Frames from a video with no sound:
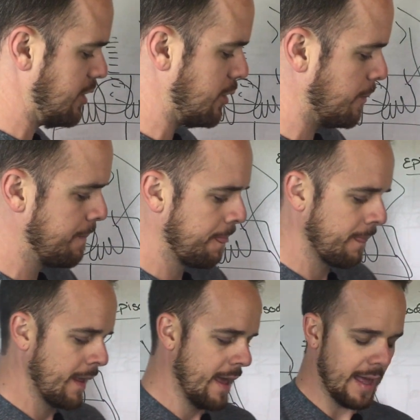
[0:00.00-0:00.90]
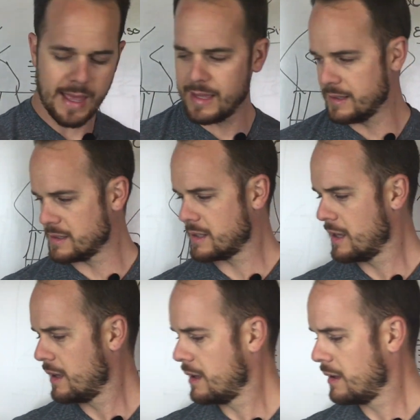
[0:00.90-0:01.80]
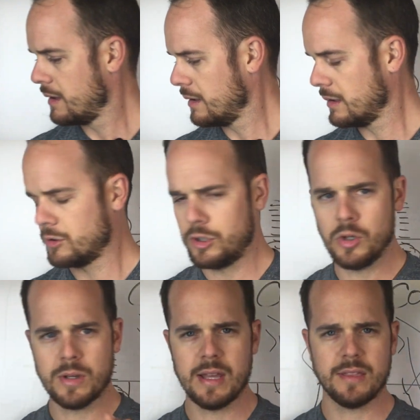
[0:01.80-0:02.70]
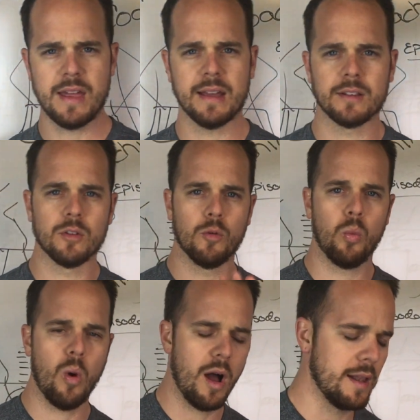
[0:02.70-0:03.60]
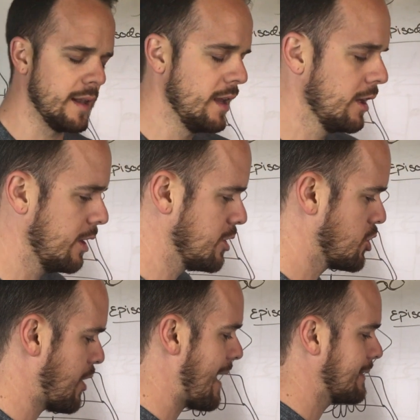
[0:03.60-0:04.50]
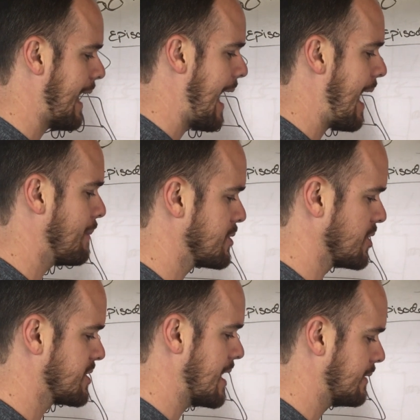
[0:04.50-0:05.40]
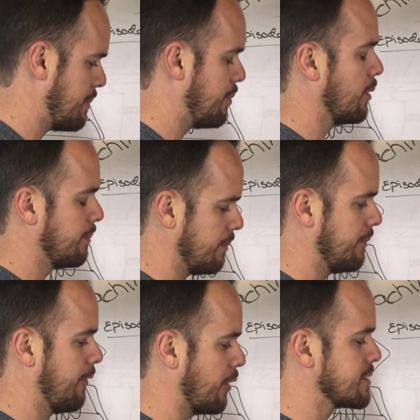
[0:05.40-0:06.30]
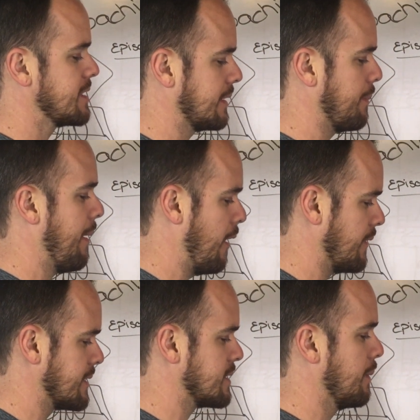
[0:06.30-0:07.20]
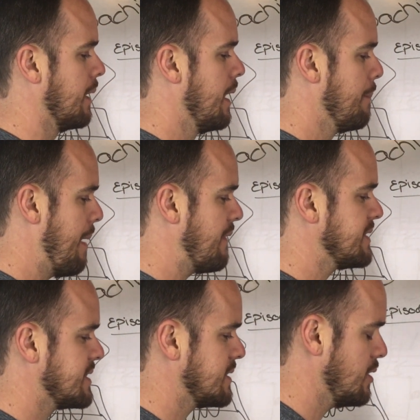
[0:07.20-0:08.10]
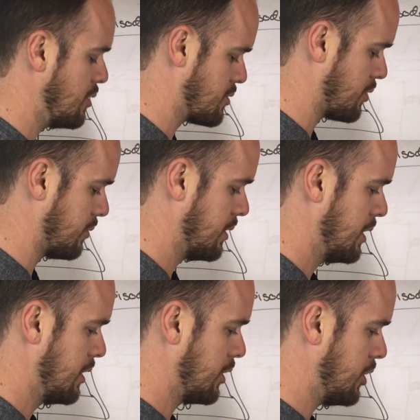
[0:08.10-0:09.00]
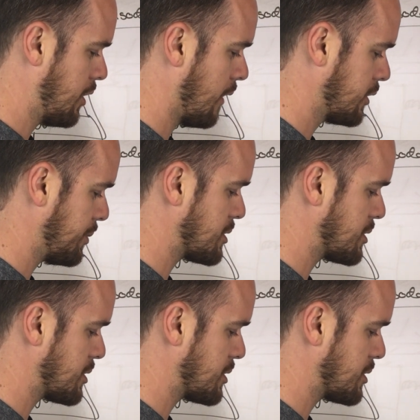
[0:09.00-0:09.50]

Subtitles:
do is two key things. One, contract the abs. So set the pelvis. So pelvis is in neutral, good comfortable